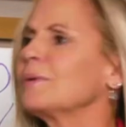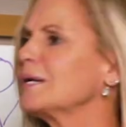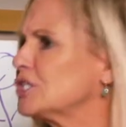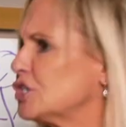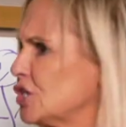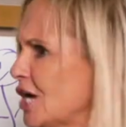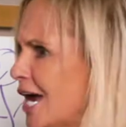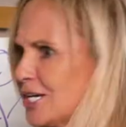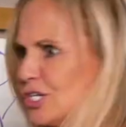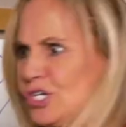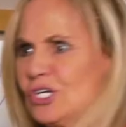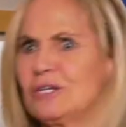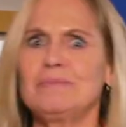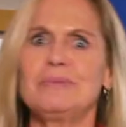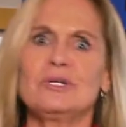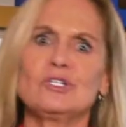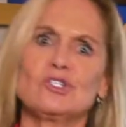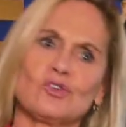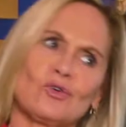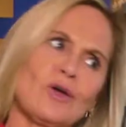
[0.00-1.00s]
rejection,
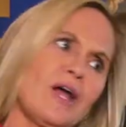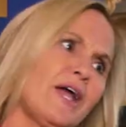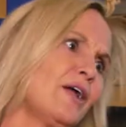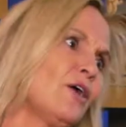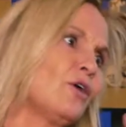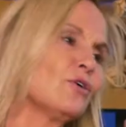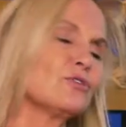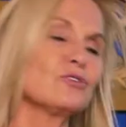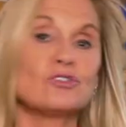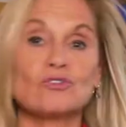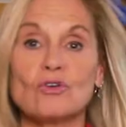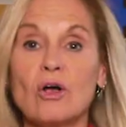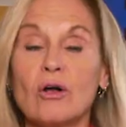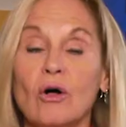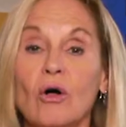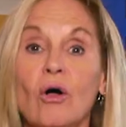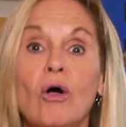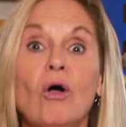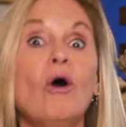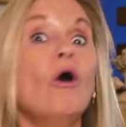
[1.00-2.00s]
betrayal,
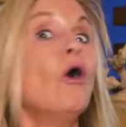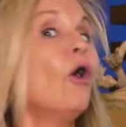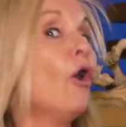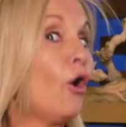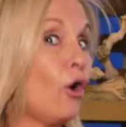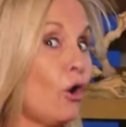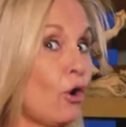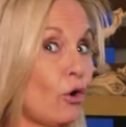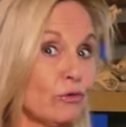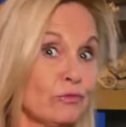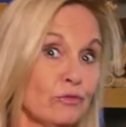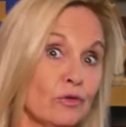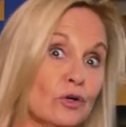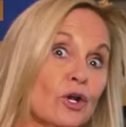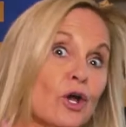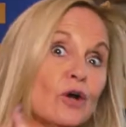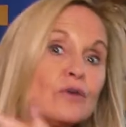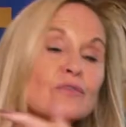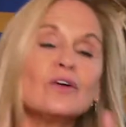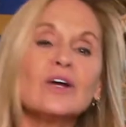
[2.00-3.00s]
struggle, over and
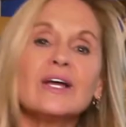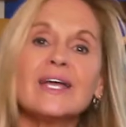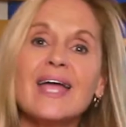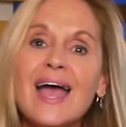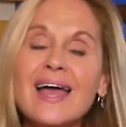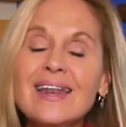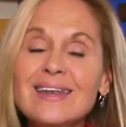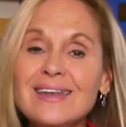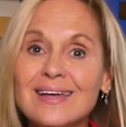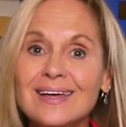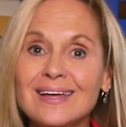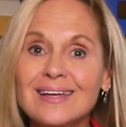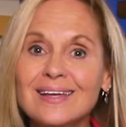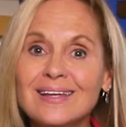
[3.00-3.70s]
over again?